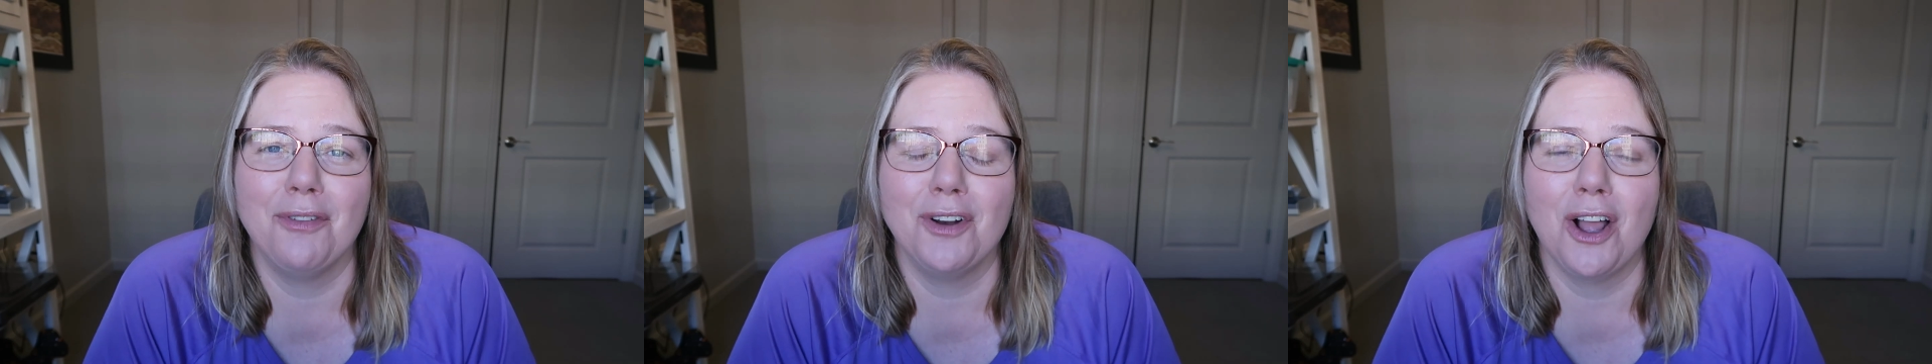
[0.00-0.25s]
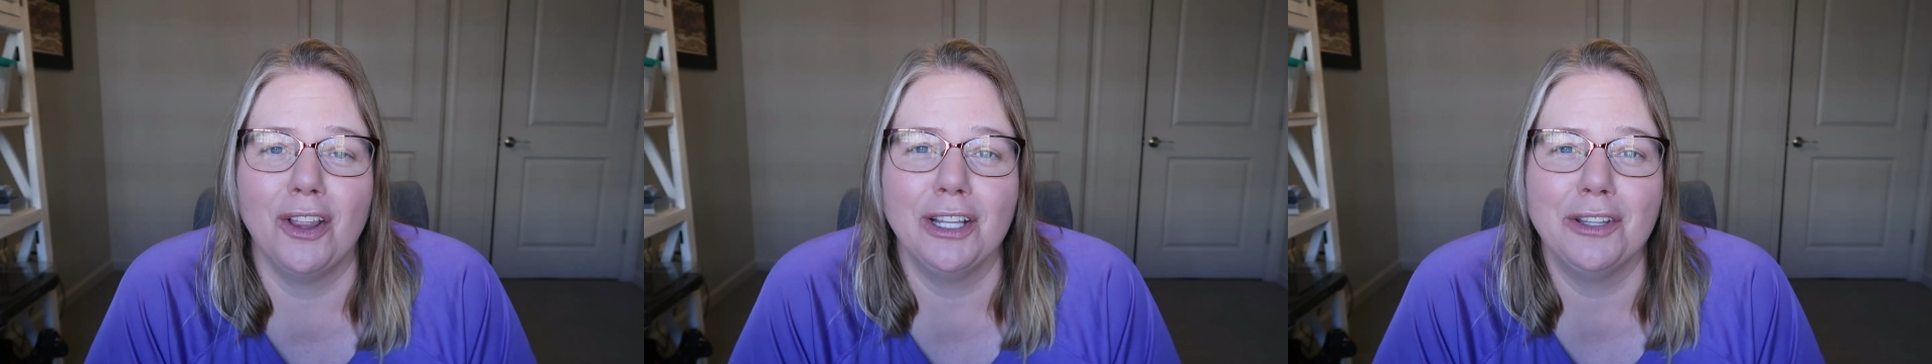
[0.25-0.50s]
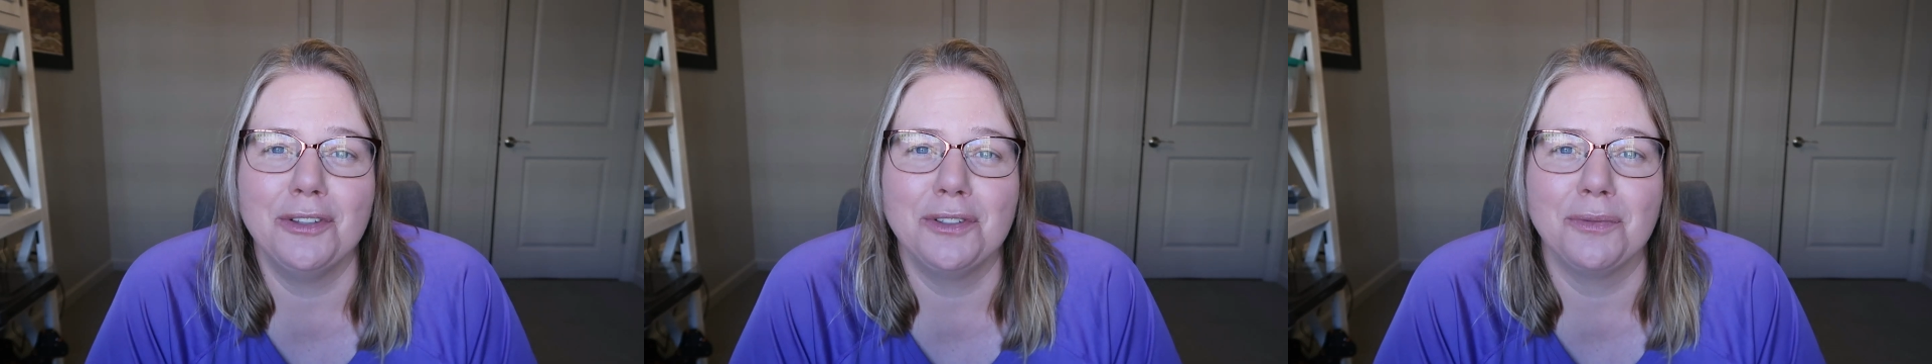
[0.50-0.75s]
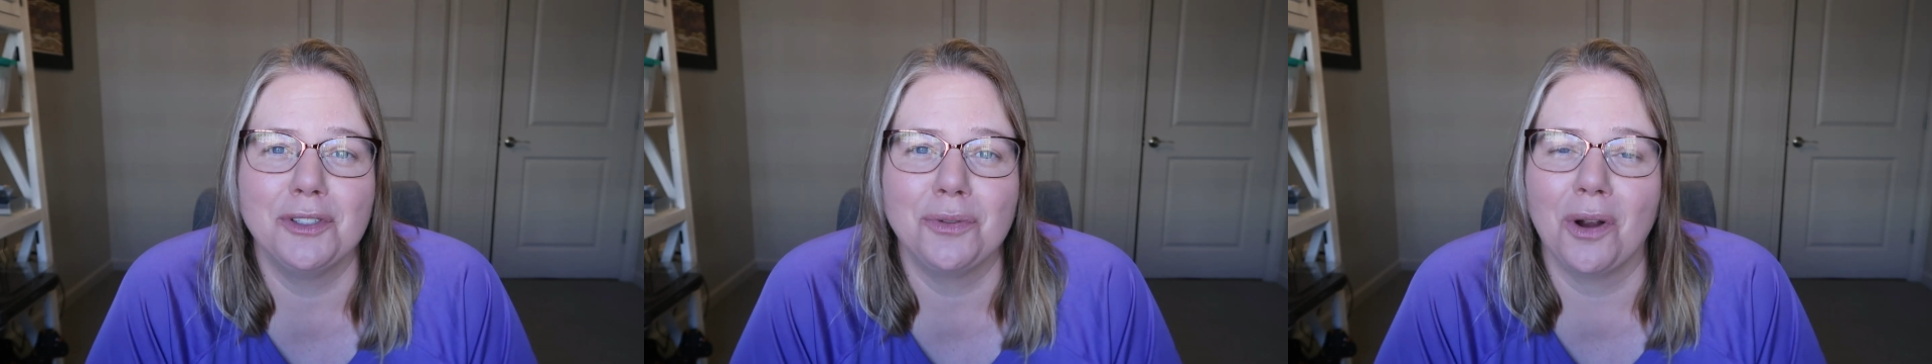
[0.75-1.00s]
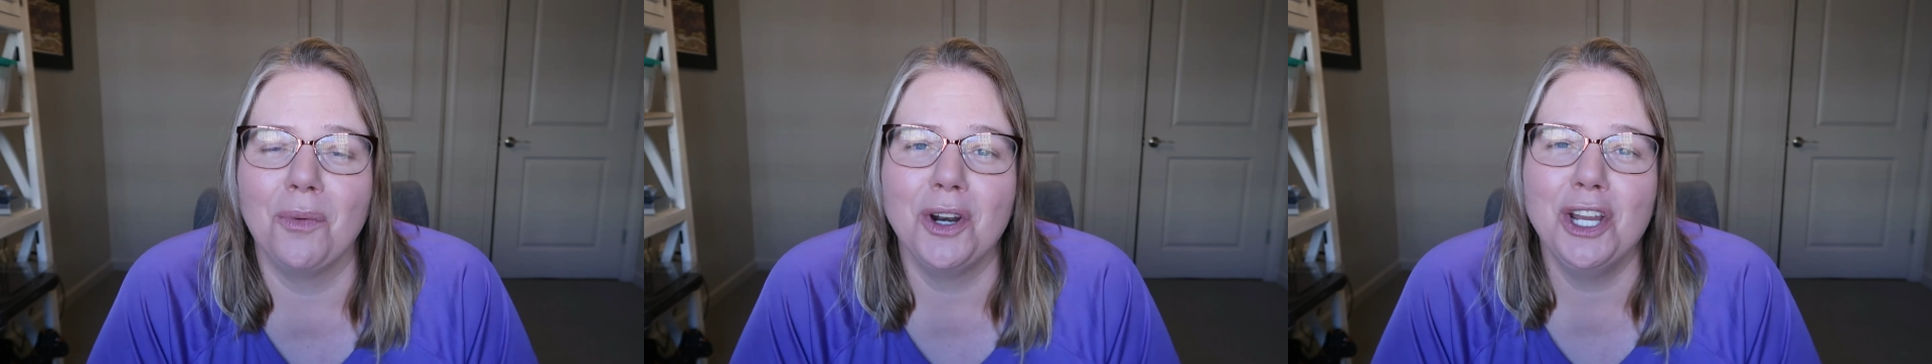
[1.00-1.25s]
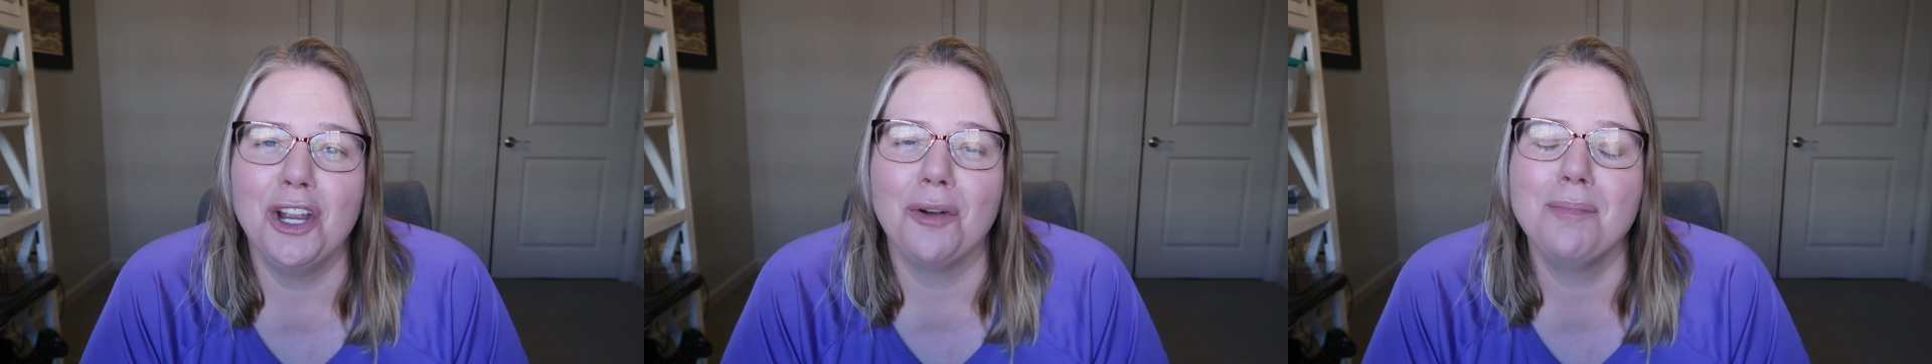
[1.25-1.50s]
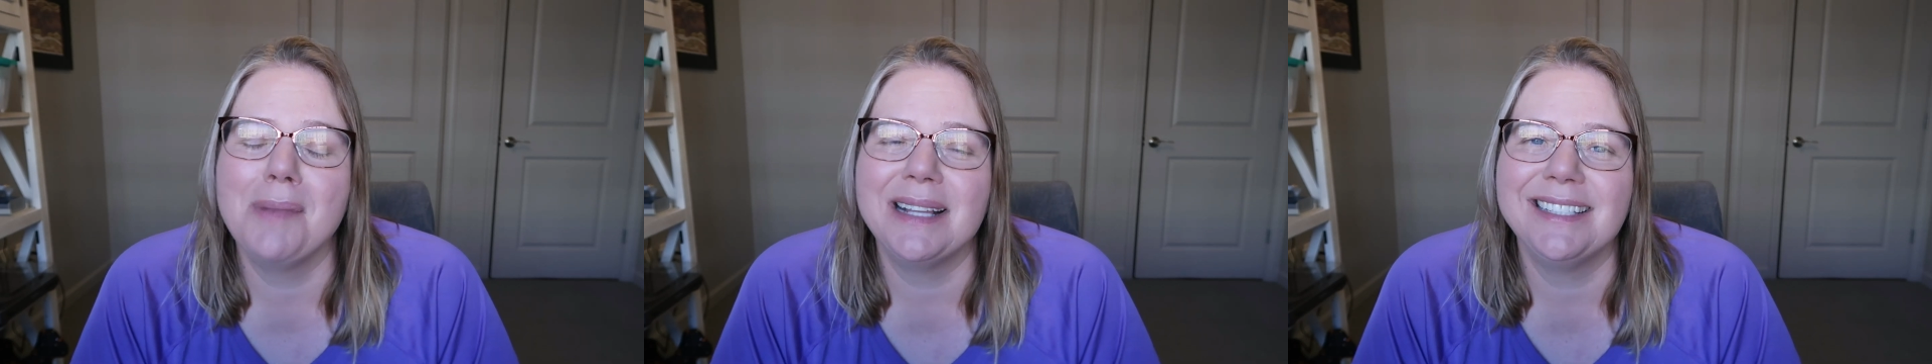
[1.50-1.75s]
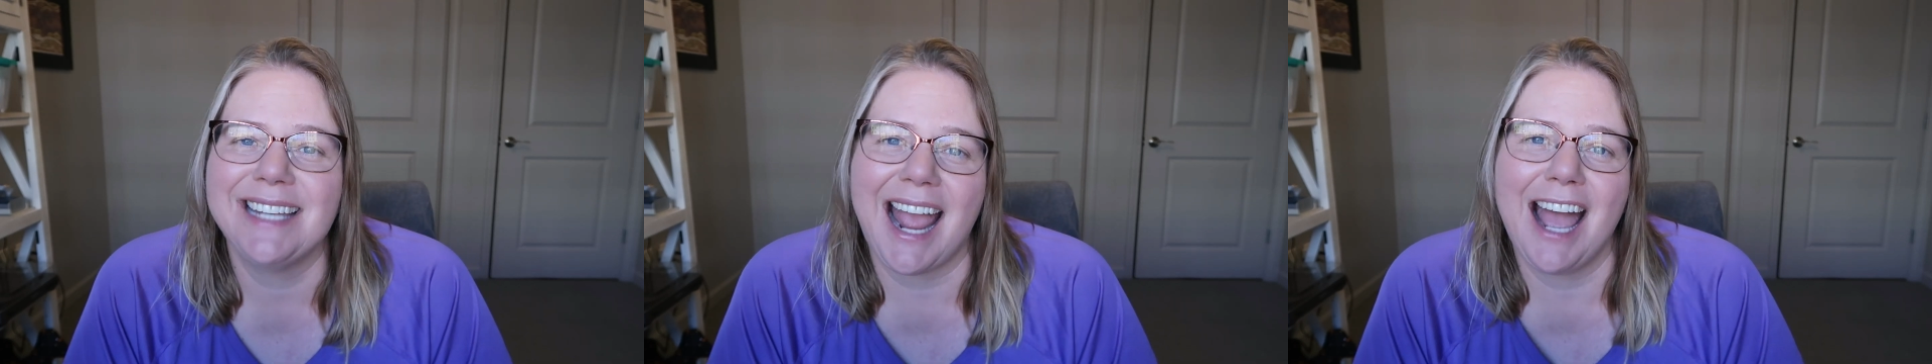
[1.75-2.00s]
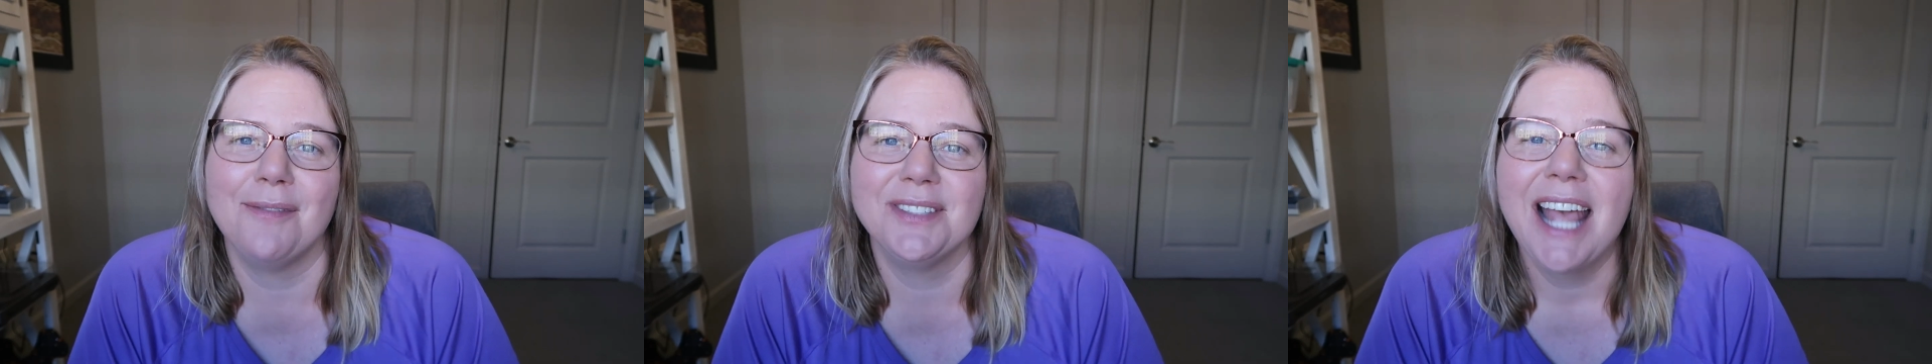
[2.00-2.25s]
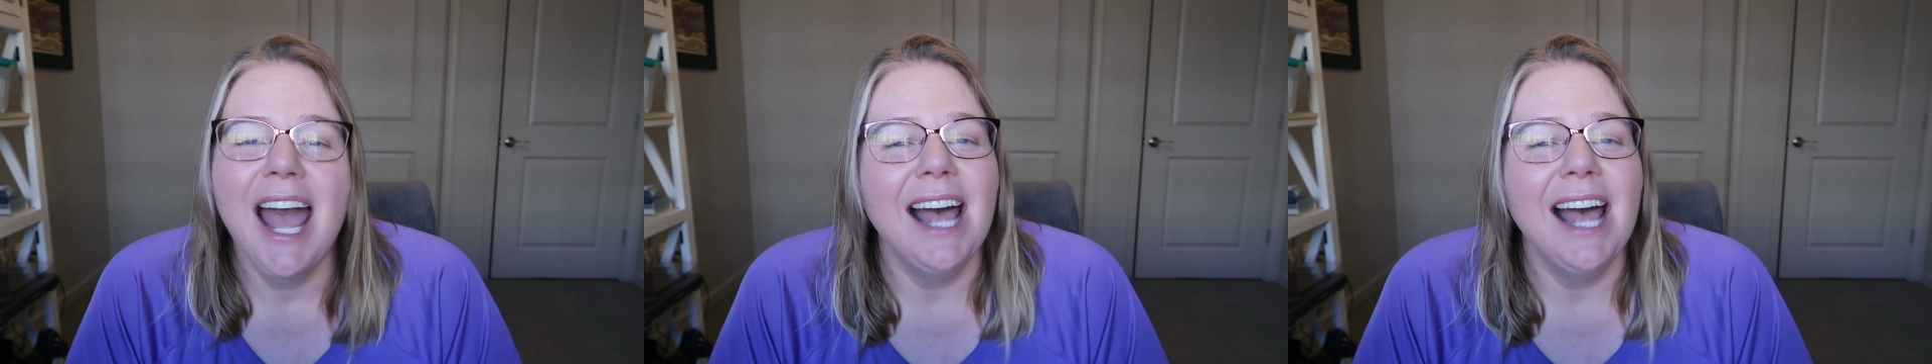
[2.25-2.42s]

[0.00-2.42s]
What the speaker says: for an all-inclusive resort? What are your must-haves?